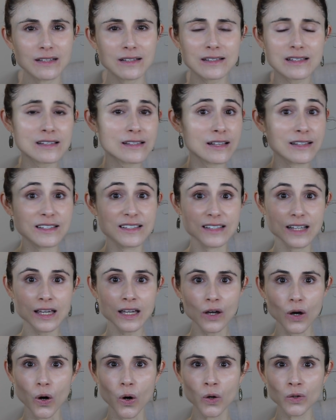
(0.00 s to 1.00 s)
This is a
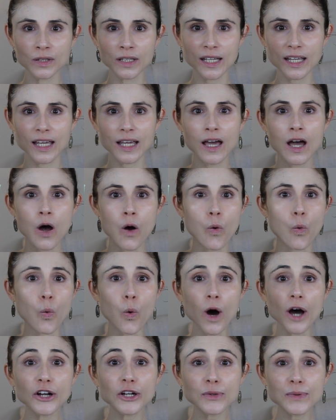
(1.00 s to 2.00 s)
zinc-only,
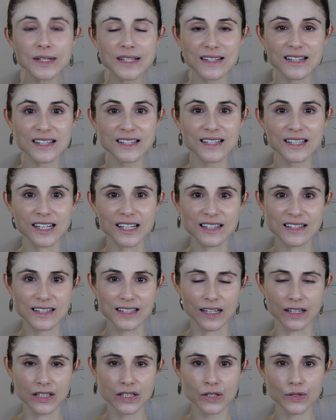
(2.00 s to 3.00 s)
water-resistant
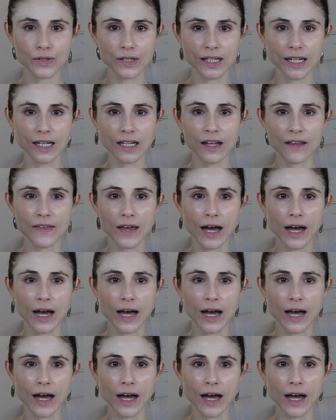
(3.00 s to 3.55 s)
sunscreen